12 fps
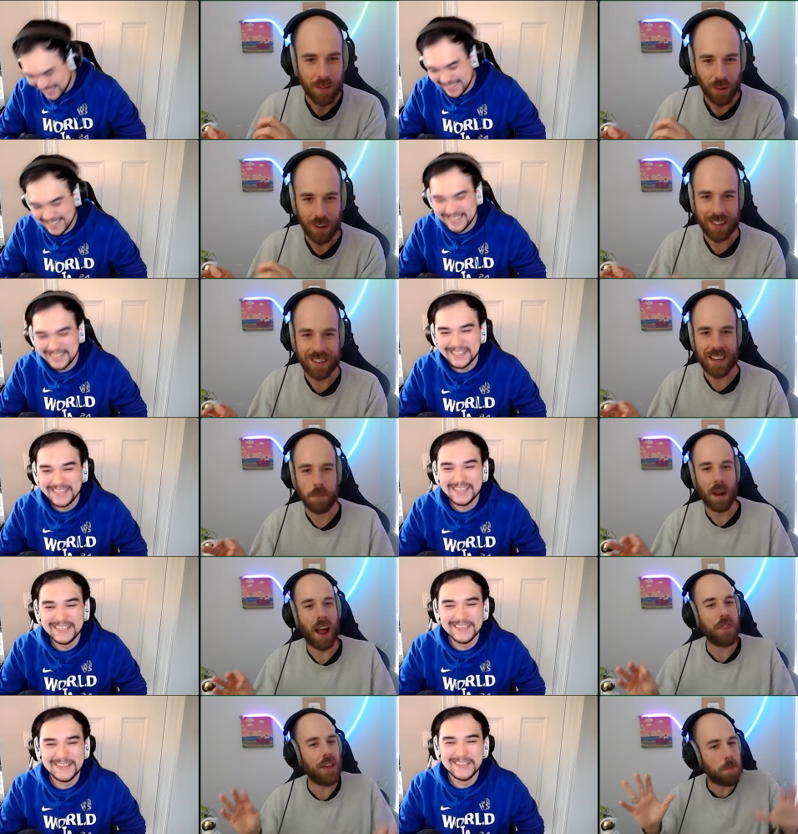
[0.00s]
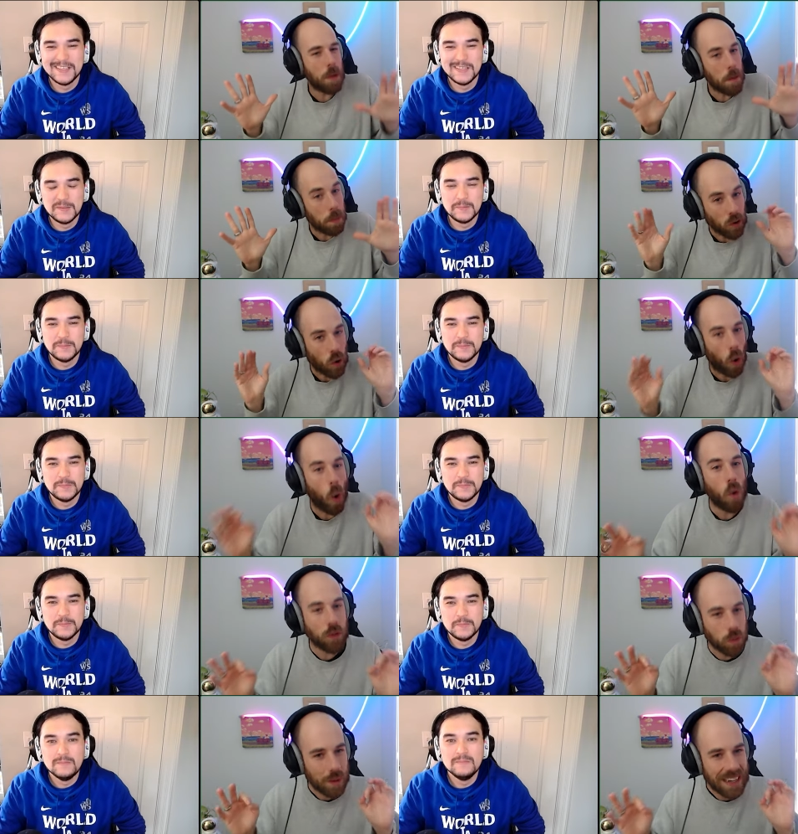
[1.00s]
Speaker 1: for a team. But I think people are
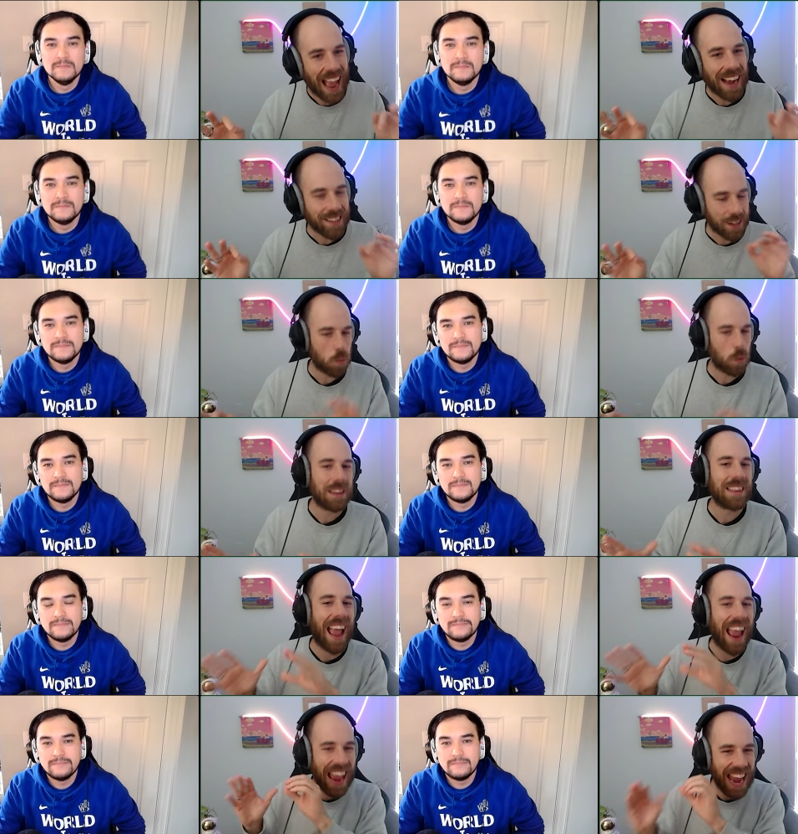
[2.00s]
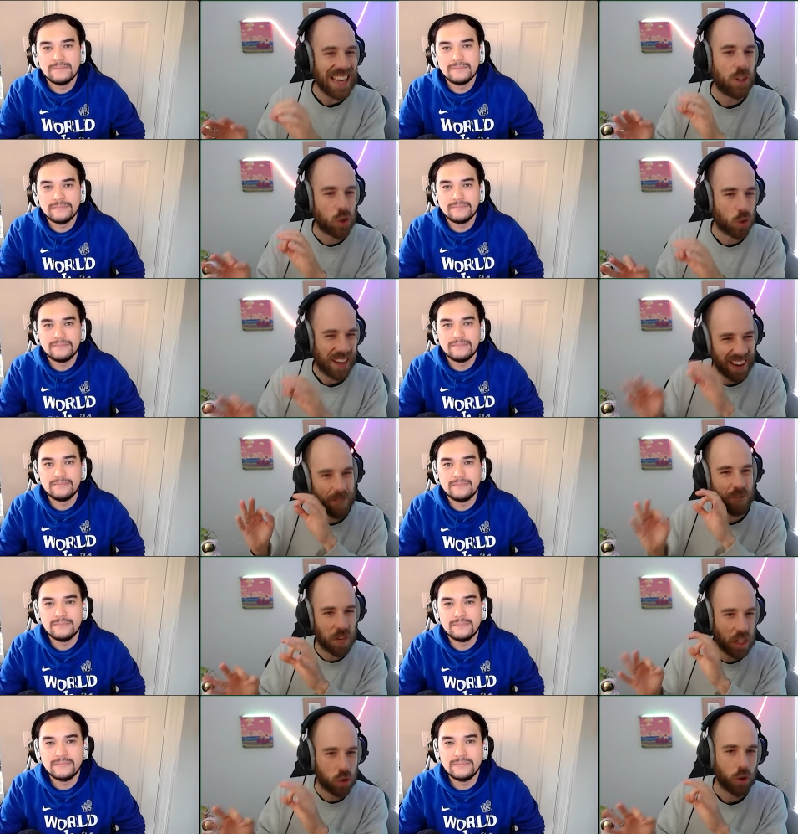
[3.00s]
overreacting with the hatred
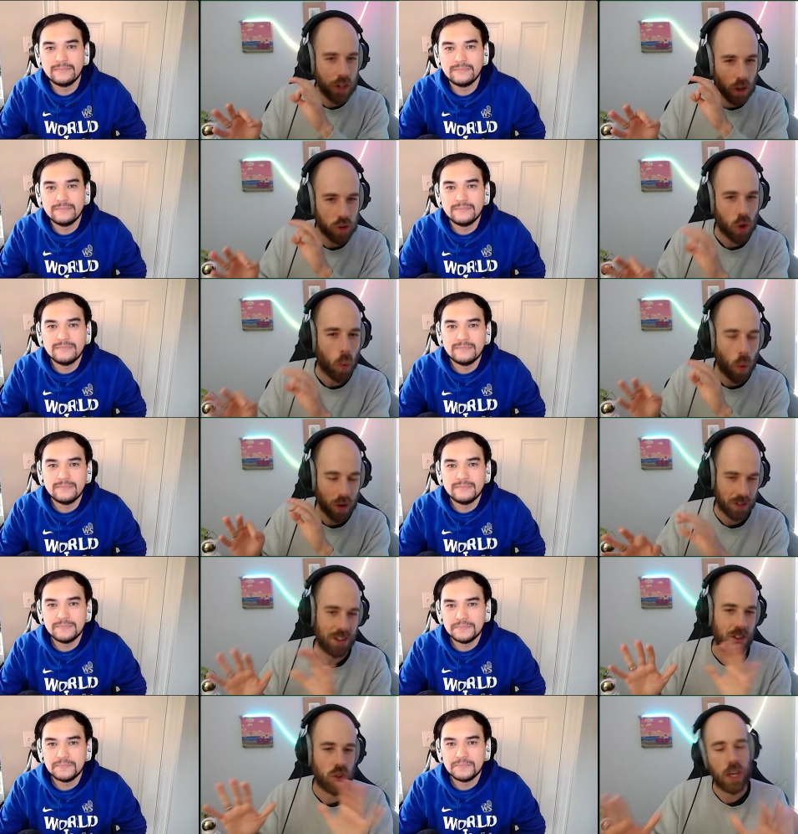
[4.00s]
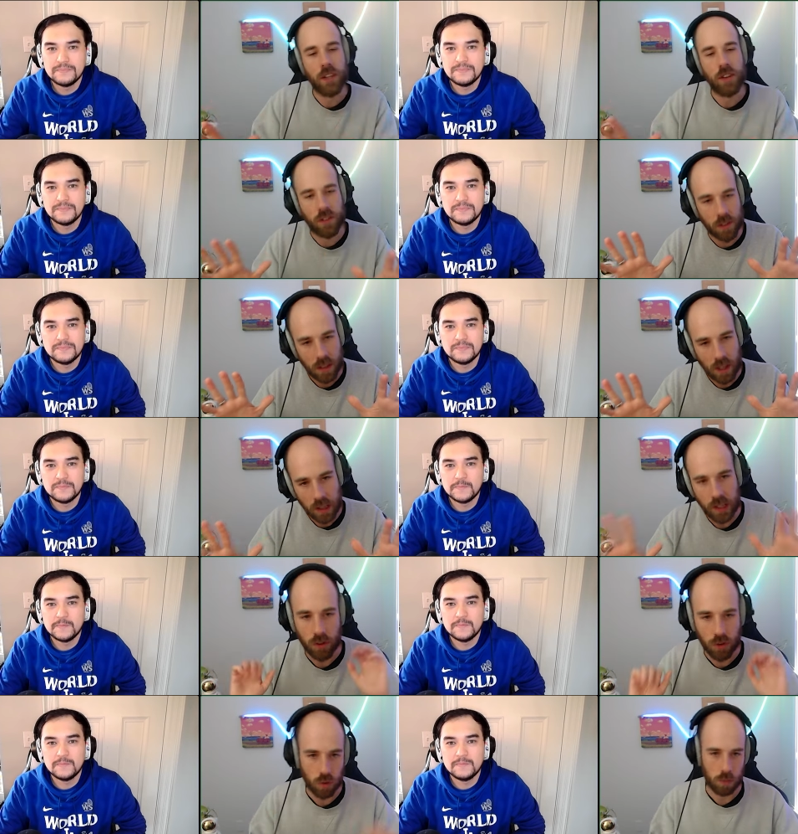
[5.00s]
and vitriol towards these changes
Speaker 2: a
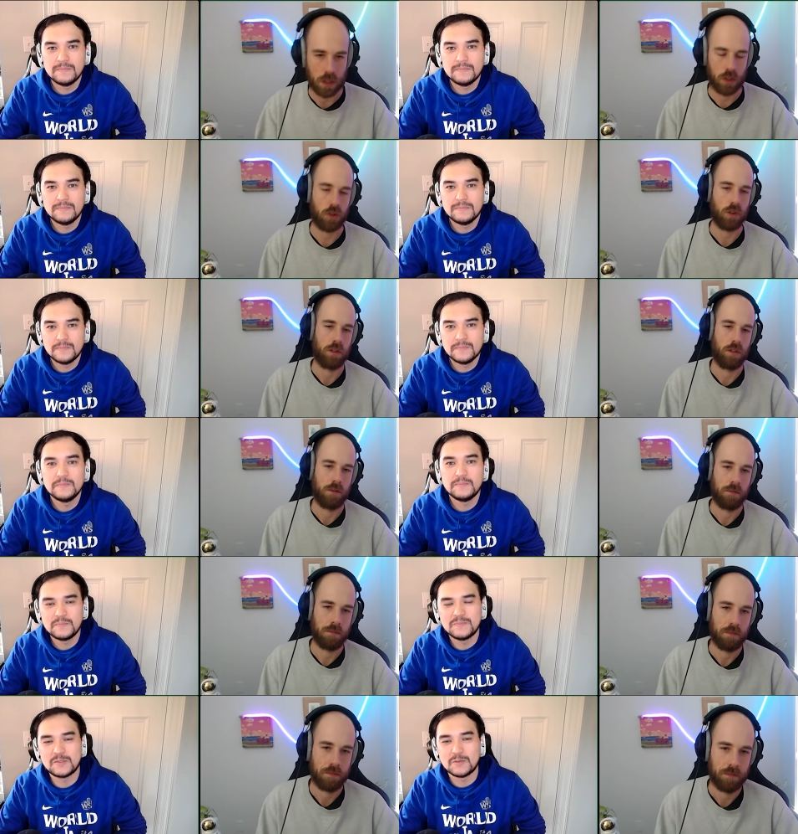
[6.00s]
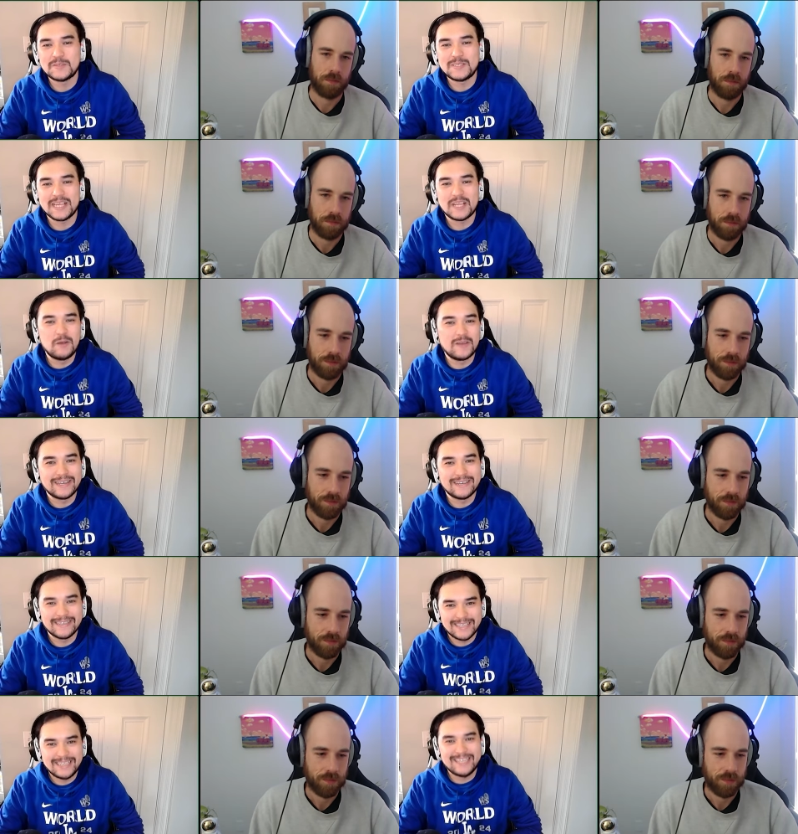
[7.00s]
little too much. It's almost like going
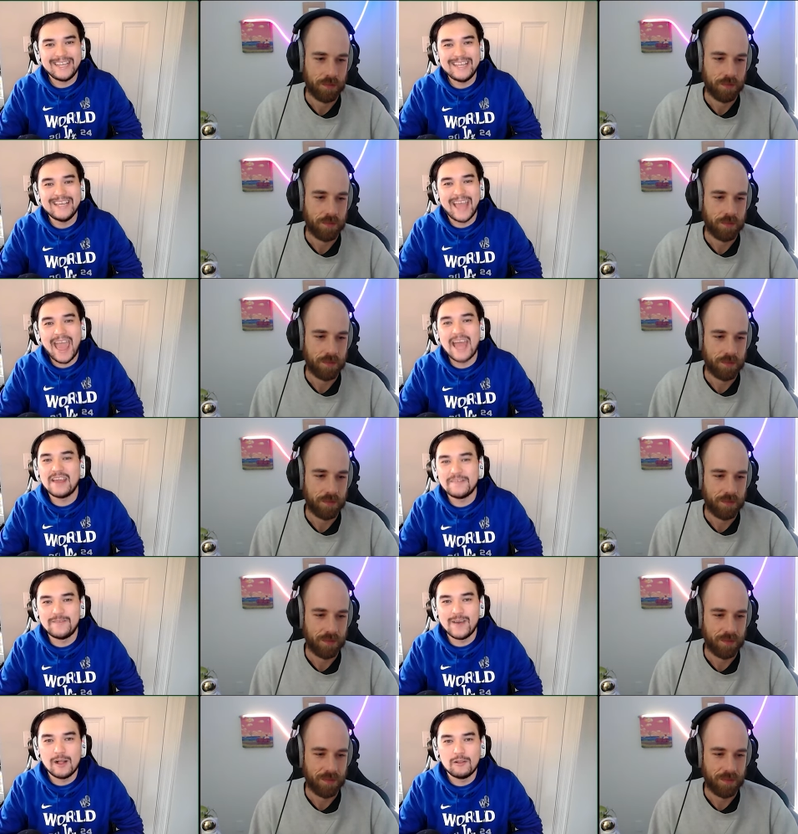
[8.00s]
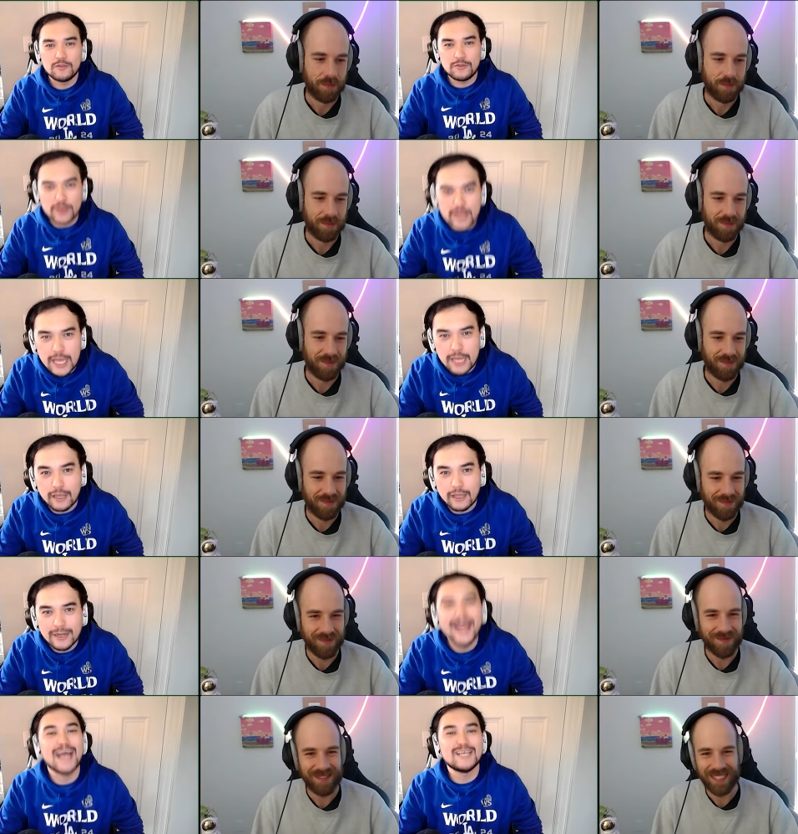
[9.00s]
T N F L, the
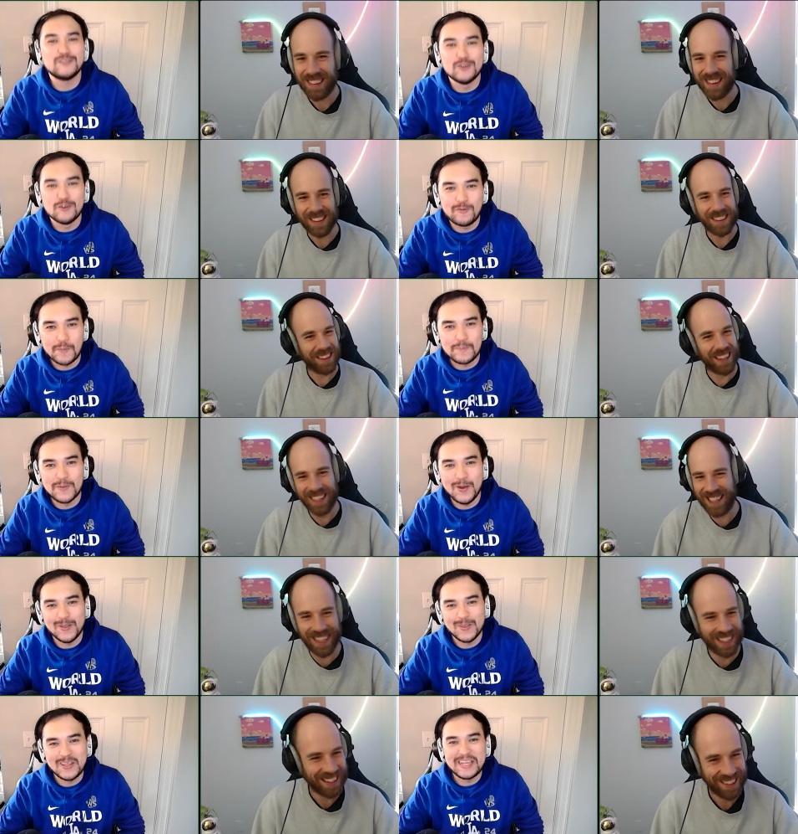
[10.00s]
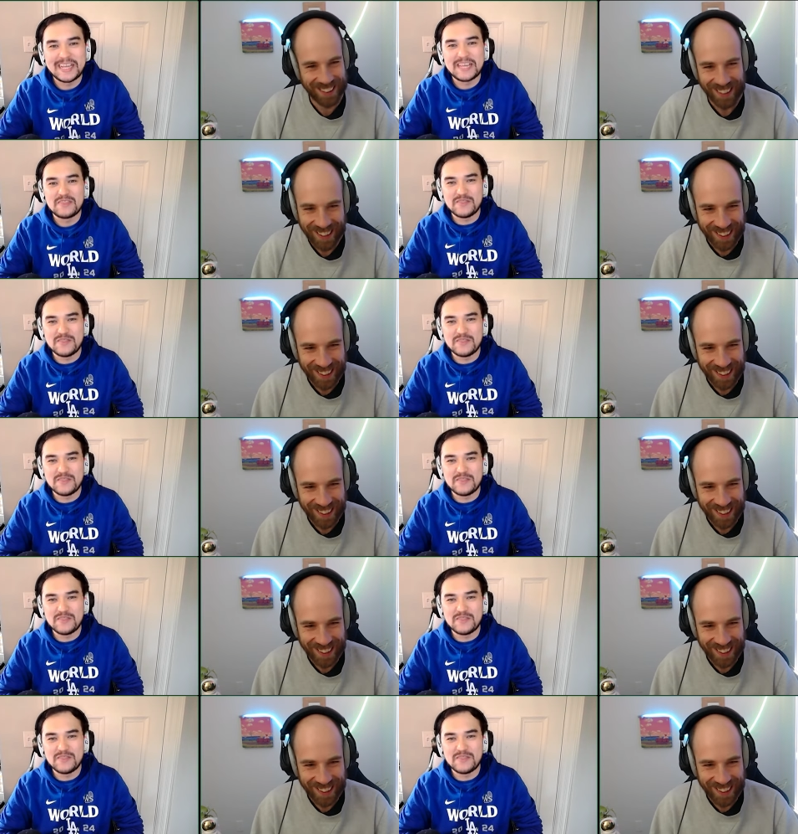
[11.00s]
National Football League,